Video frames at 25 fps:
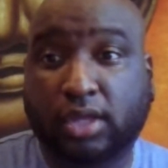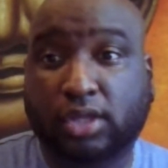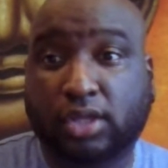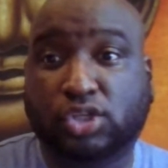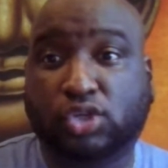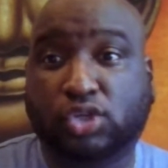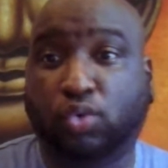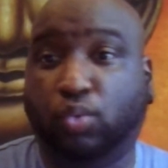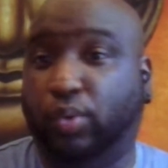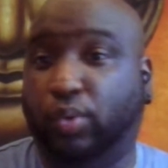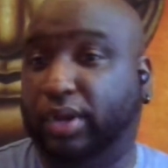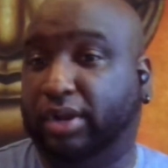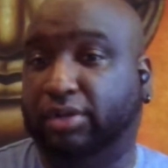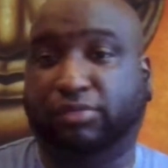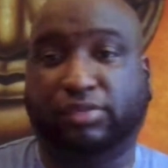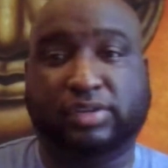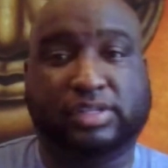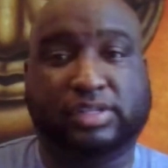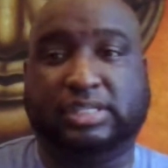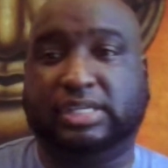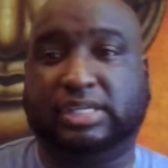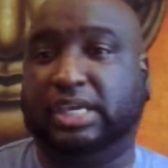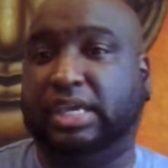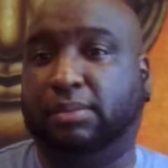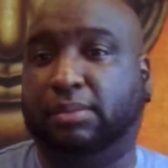to whatever
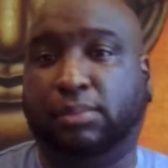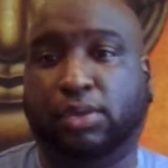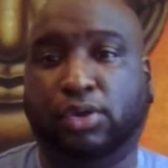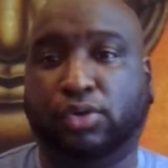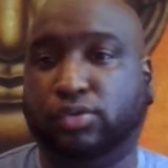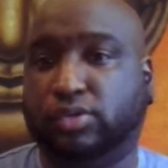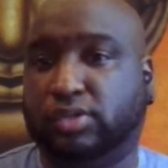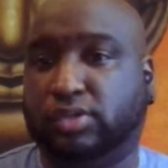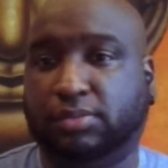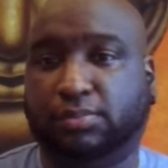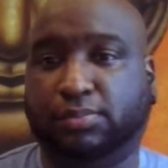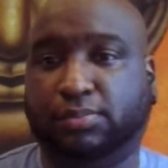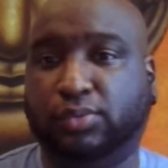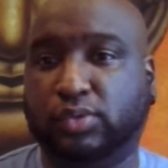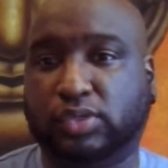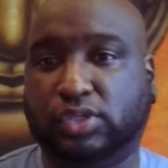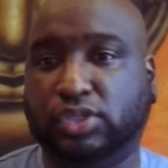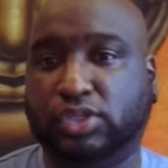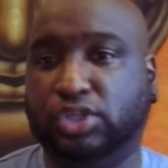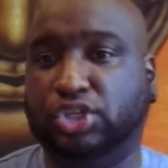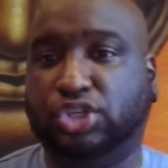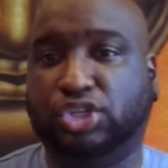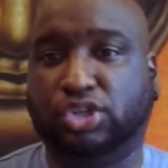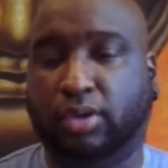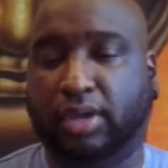team you're supposed
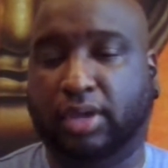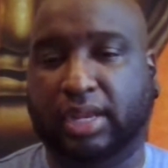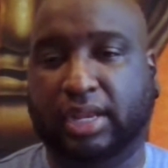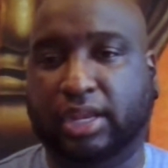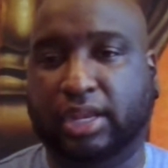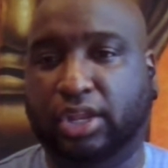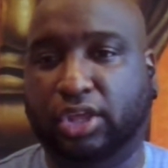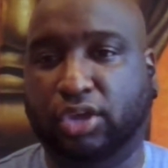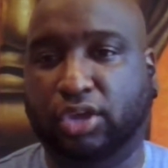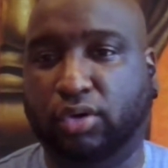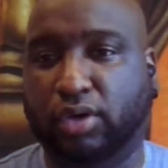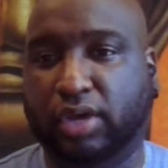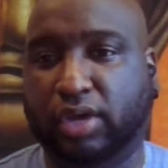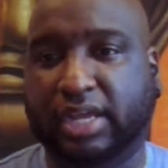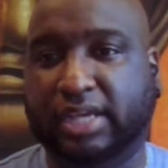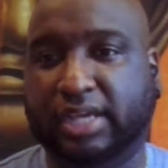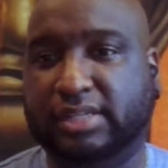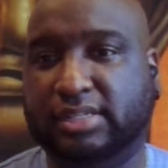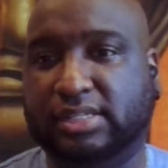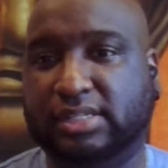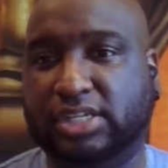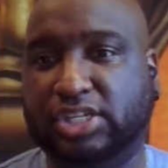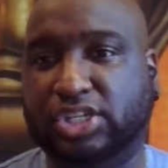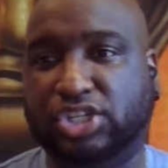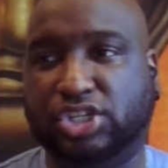to join in the
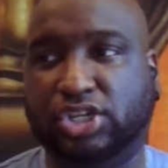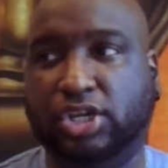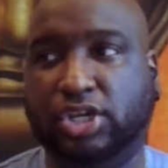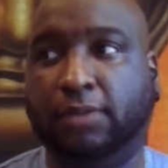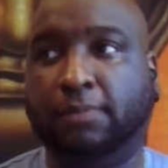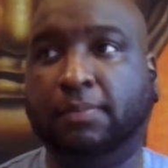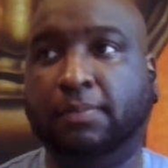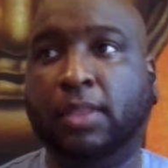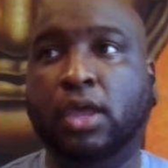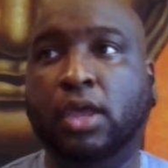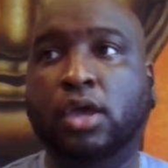organization.